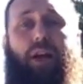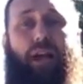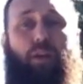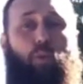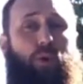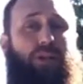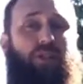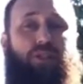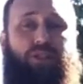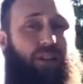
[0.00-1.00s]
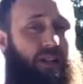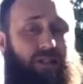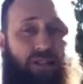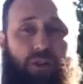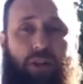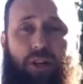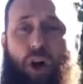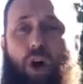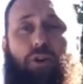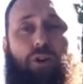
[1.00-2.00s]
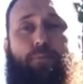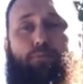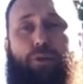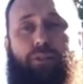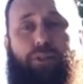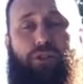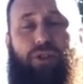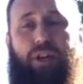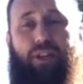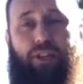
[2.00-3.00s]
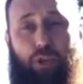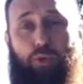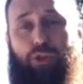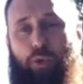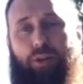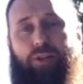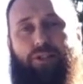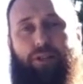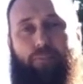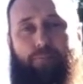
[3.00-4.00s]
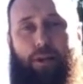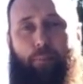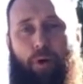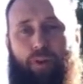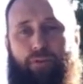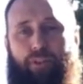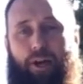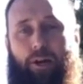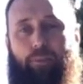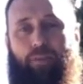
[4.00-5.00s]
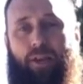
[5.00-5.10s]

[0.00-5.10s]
and we just consider it an honor and privilege that you would join us in being a part of that.